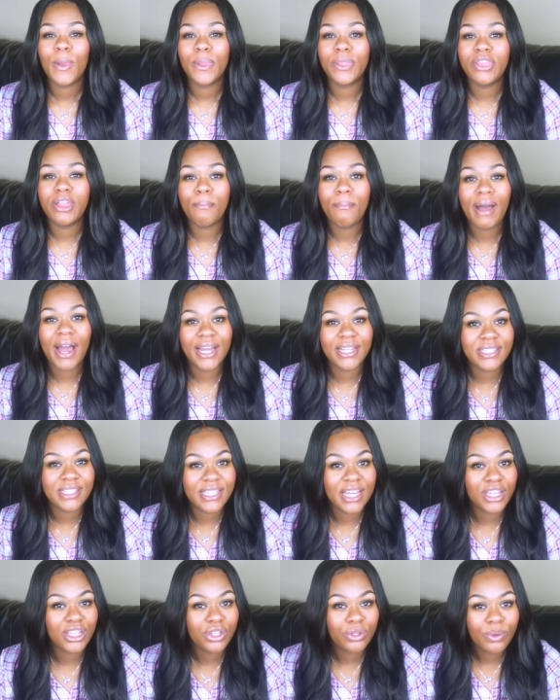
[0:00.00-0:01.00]
the
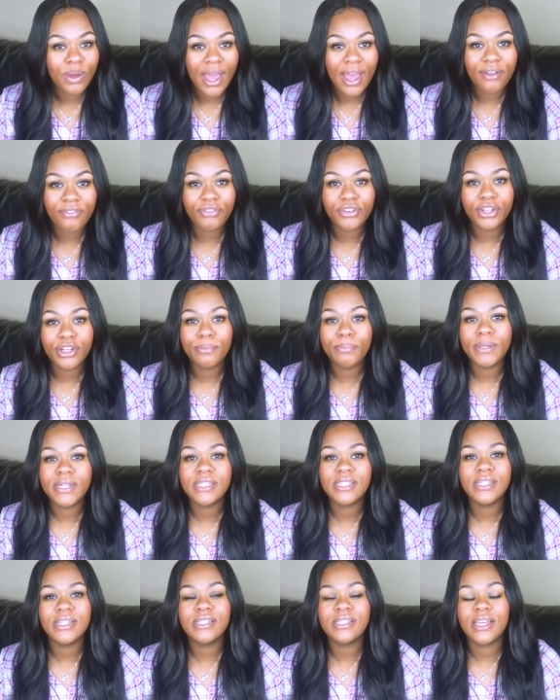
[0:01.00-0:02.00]
mindset you have for your
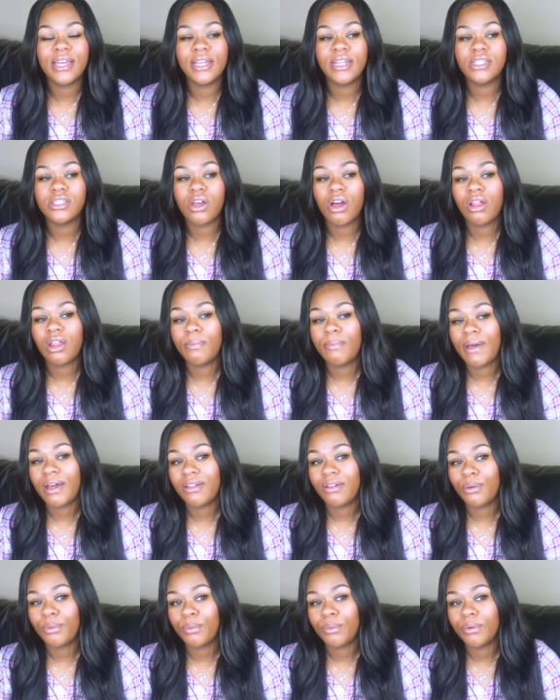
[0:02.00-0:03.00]
business and it's all
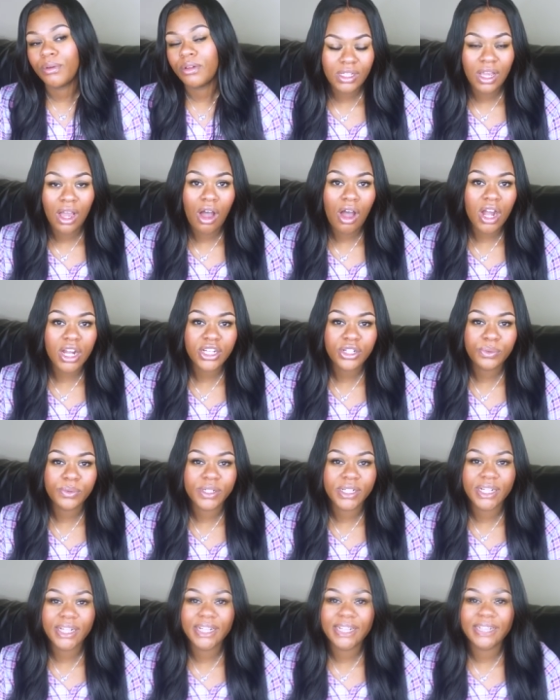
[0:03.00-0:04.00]
about hard
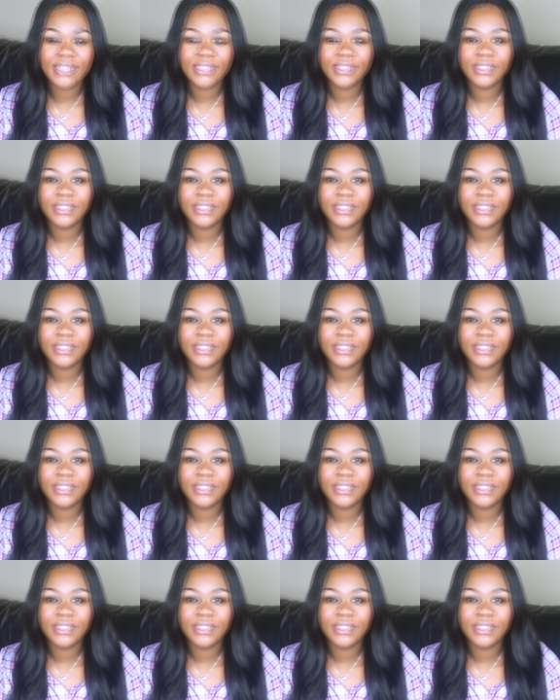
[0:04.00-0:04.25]
work